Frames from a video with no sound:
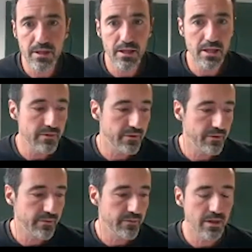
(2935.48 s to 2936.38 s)

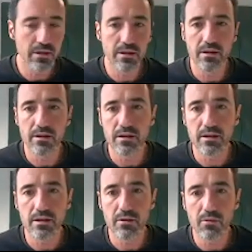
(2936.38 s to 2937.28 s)
if
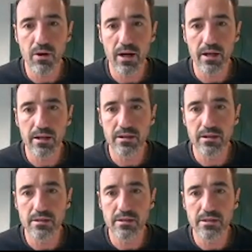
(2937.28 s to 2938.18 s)
y
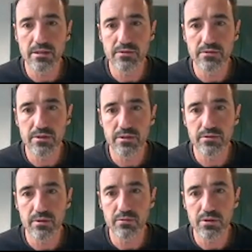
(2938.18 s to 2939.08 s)
is different
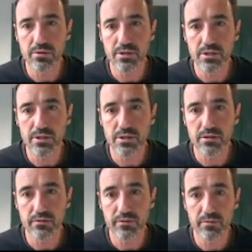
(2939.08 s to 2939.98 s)
from the position,
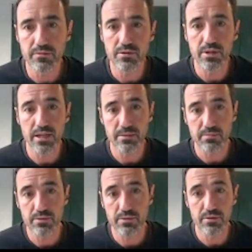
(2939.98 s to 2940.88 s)
from the next,
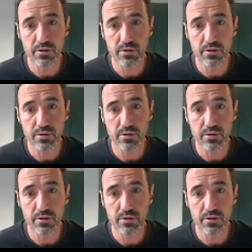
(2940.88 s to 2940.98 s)
so the